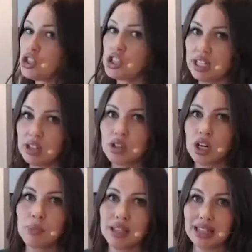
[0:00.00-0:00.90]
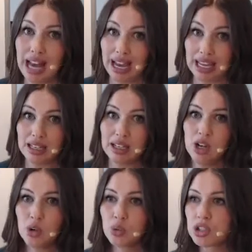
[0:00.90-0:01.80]
she could apply,
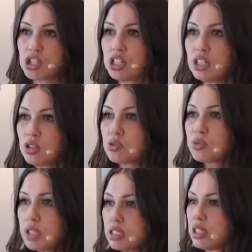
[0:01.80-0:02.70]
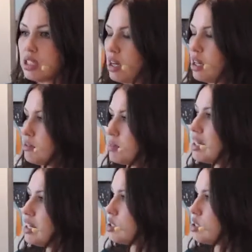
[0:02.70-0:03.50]
where she could really get